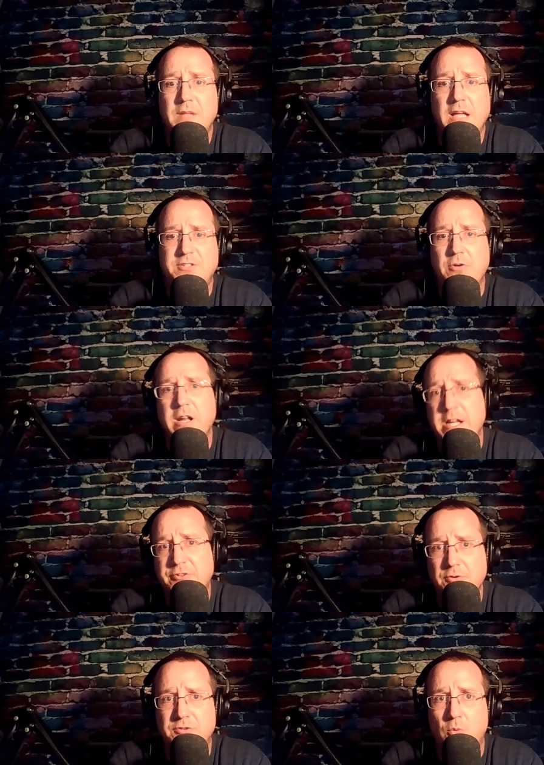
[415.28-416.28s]
Is there any
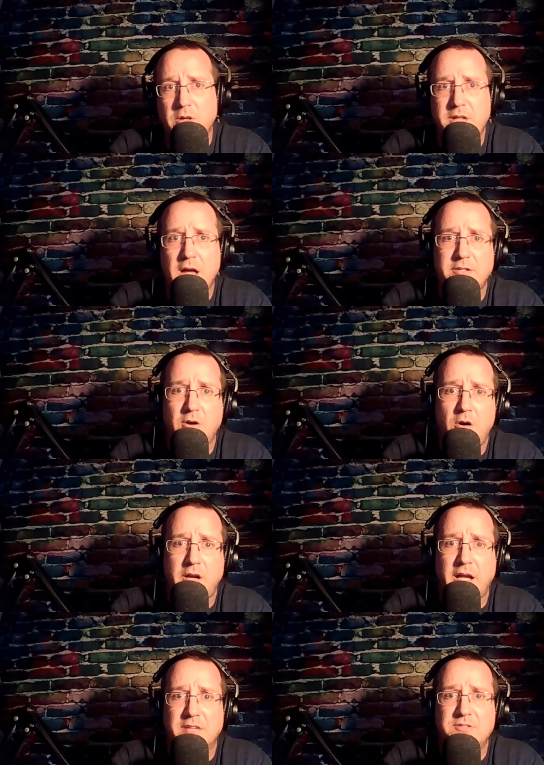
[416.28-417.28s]
truth to what Doctor
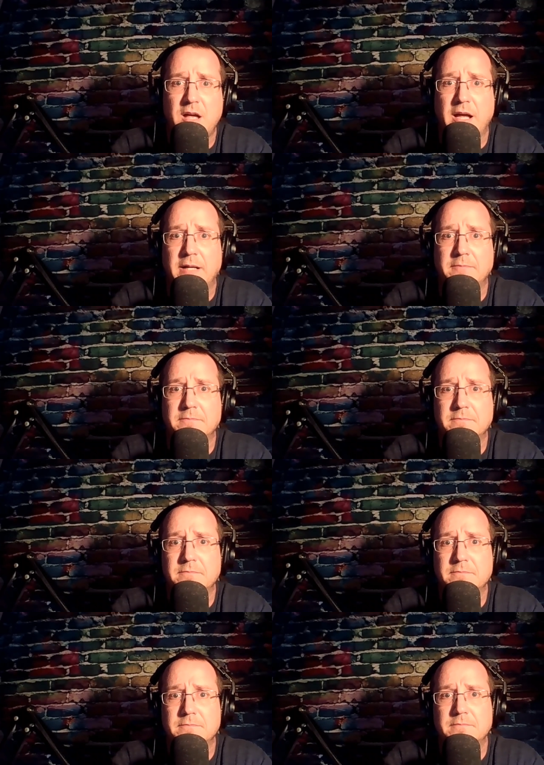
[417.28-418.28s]
Hawking is saying?
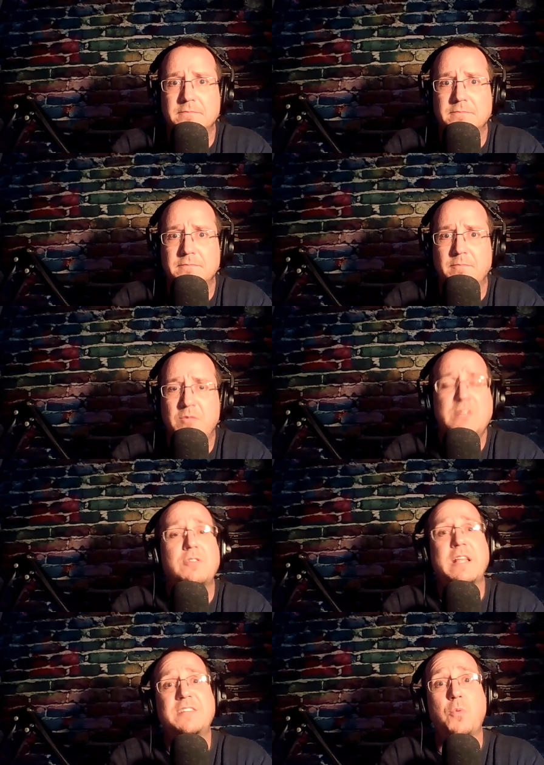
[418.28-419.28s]
These are
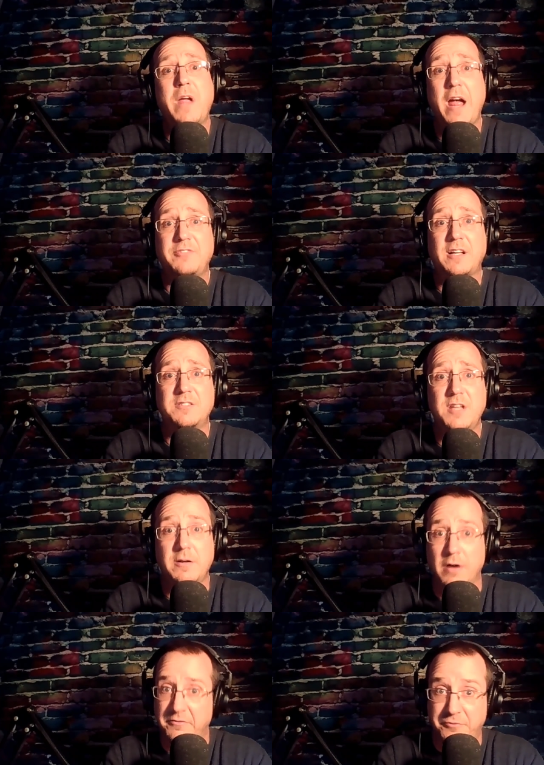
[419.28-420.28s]
things that we have to
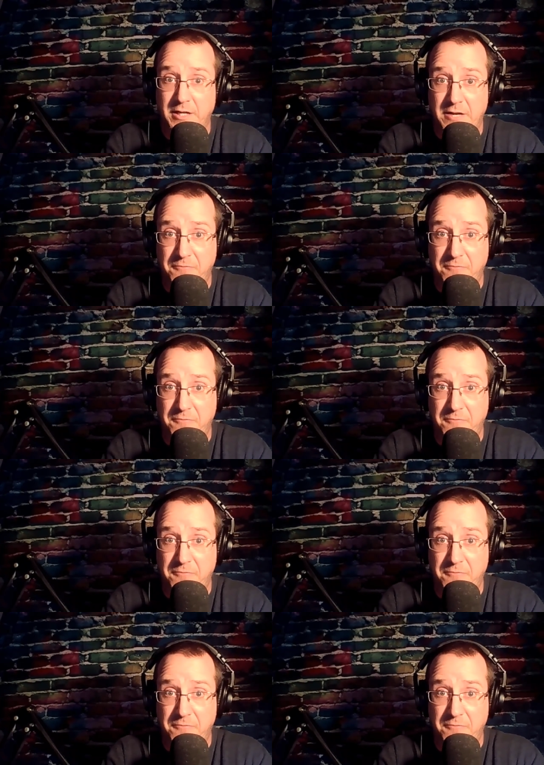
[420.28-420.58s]
consider on Freaky